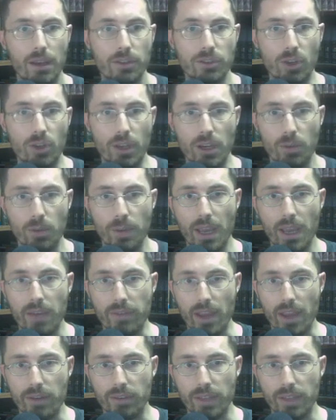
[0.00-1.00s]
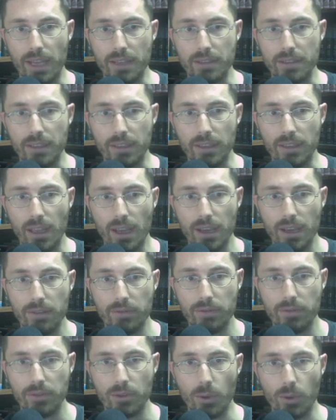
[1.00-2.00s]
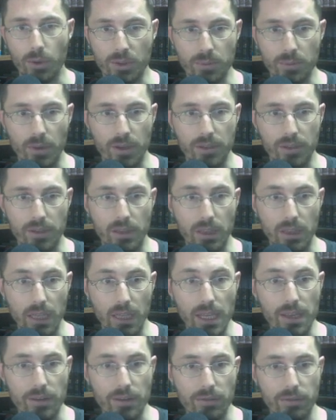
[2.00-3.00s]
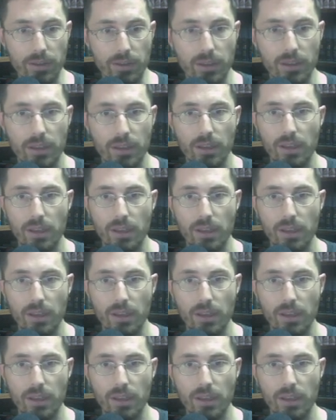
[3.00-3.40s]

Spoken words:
So here we have everlasting life correspond to live,